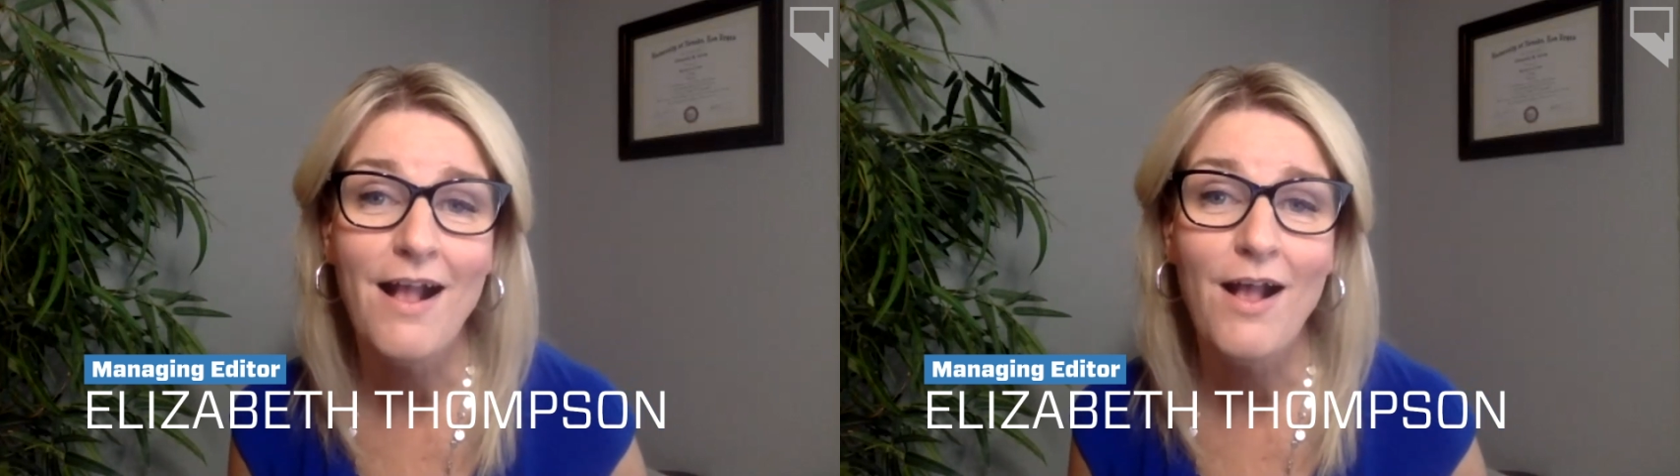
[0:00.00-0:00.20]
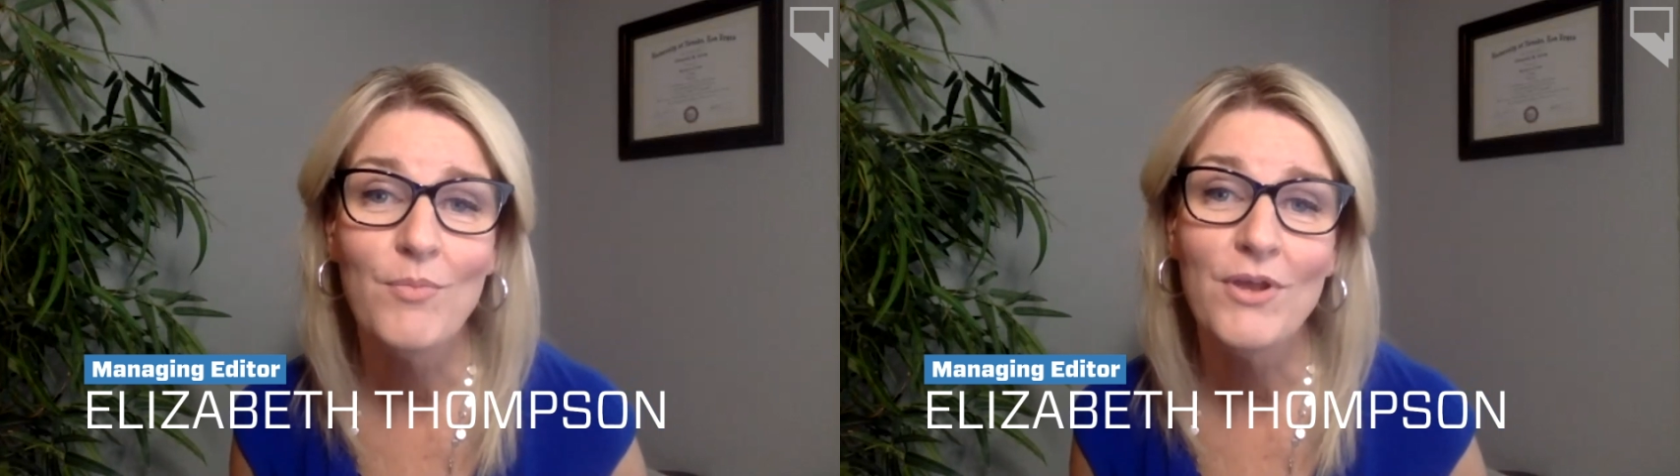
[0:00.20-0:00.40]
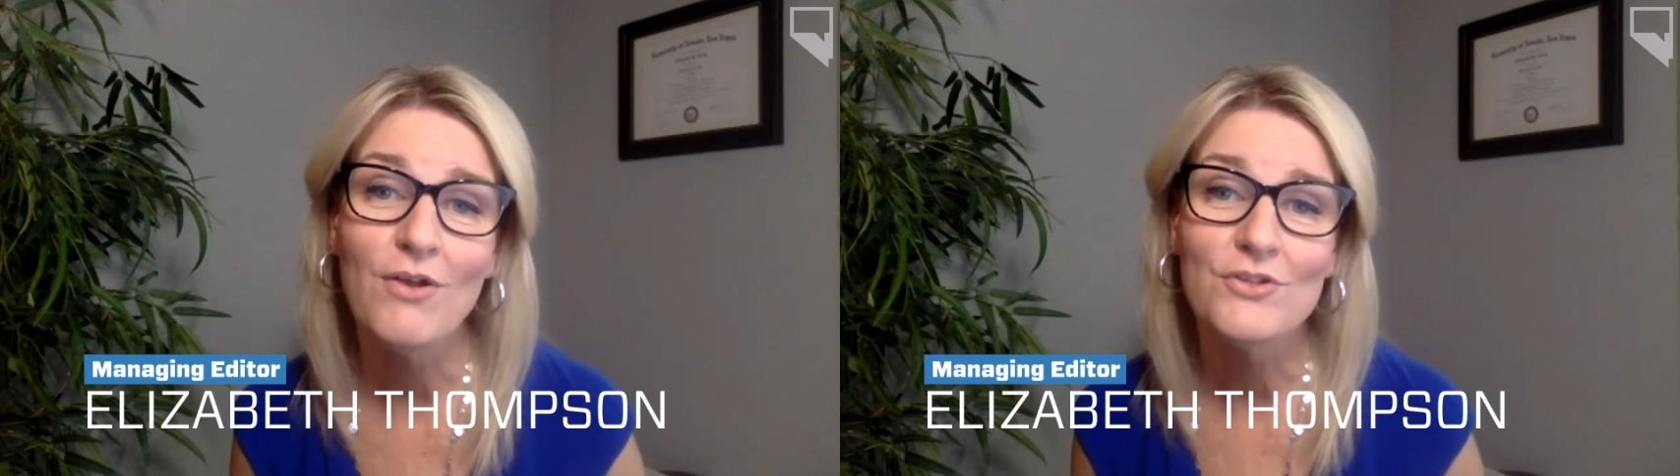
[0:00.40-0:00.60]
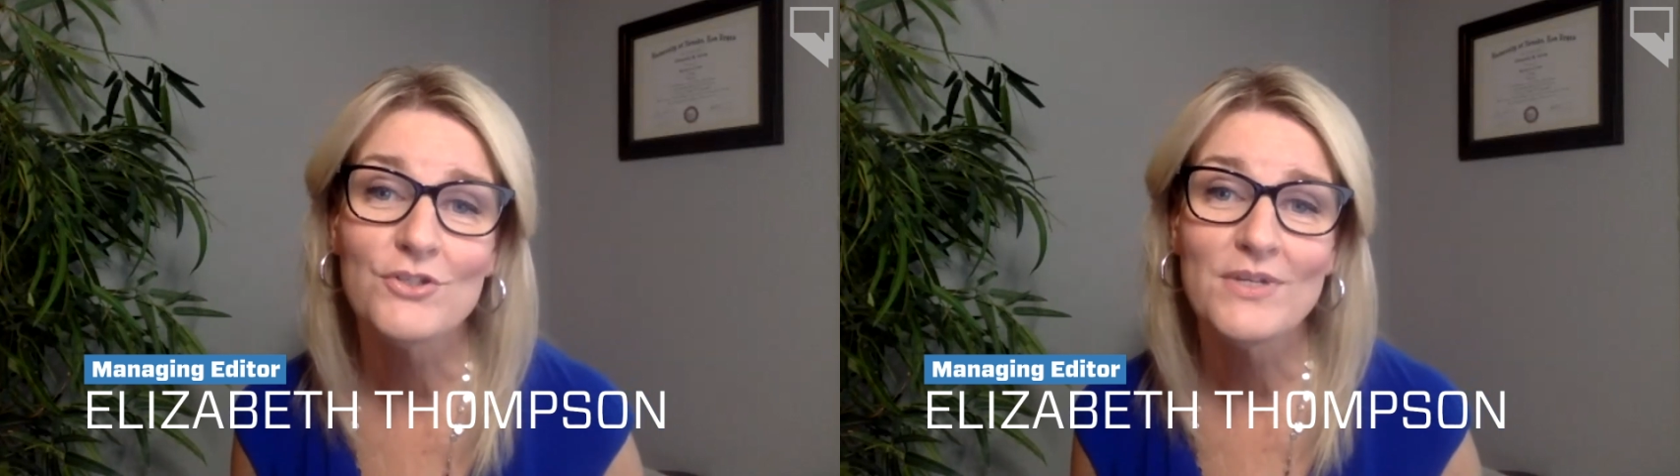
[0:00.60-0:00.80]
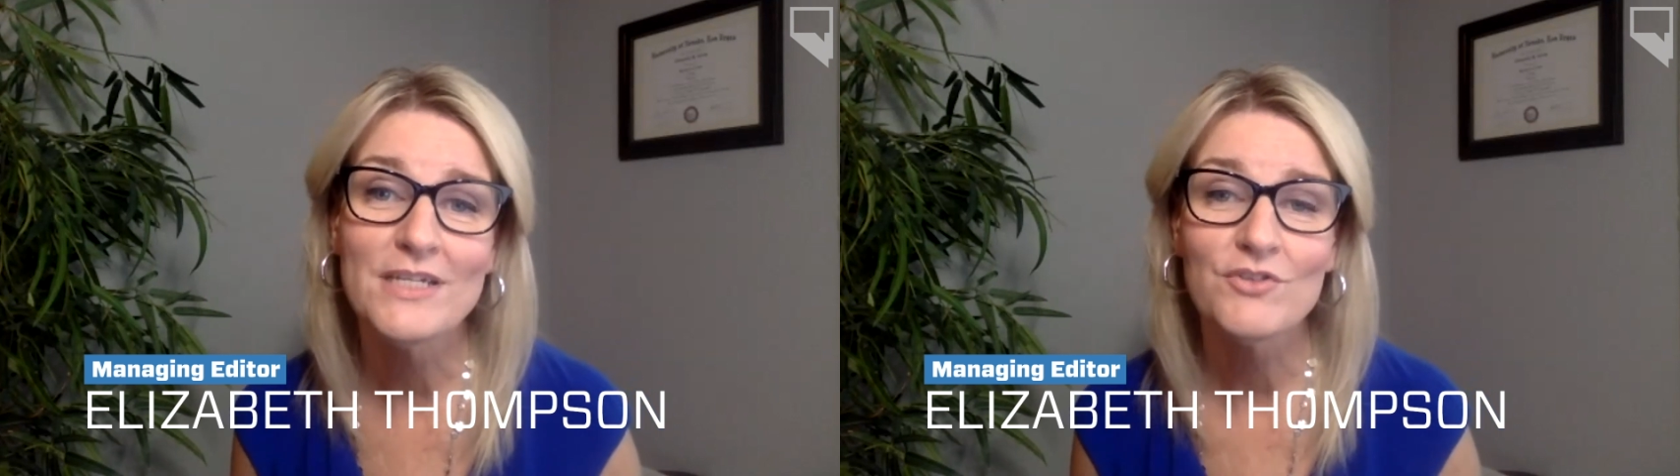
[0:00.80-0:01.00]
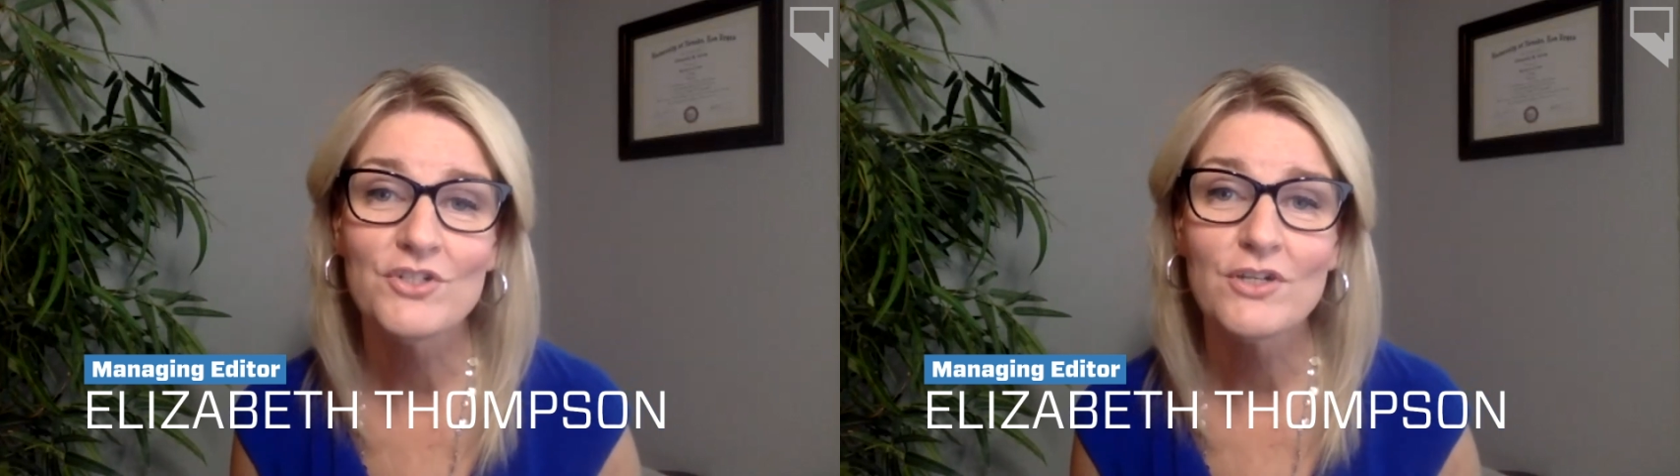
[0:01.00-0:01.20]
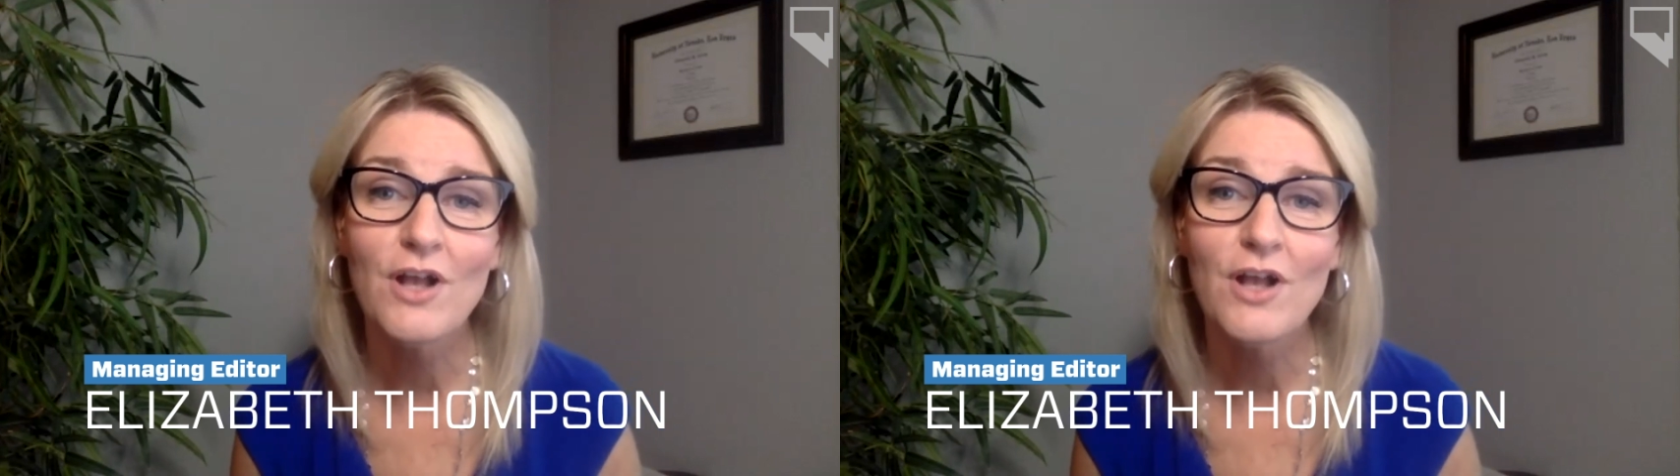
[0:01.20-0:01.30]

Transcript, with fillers: uh, but also endeavors to